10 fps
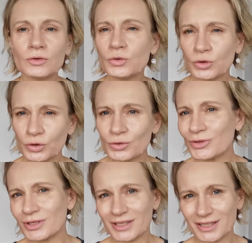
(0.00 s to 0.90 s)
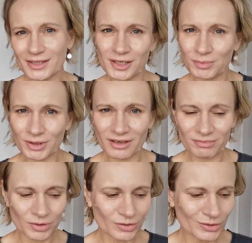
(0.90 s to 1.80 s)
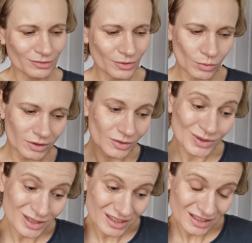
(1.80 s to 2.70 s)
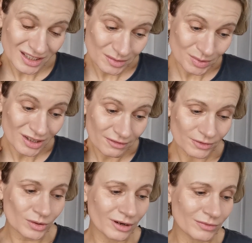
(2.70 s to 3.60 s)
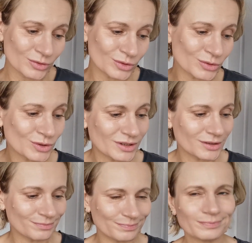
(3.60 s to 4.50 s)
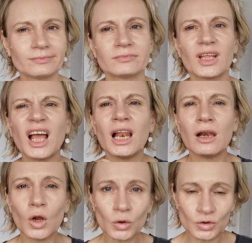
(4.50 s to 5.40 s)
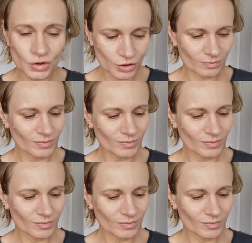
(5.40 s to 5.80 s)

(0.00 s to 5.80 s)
Do not use this as an SPF, because if you want to use this as an SPF you have to use a lot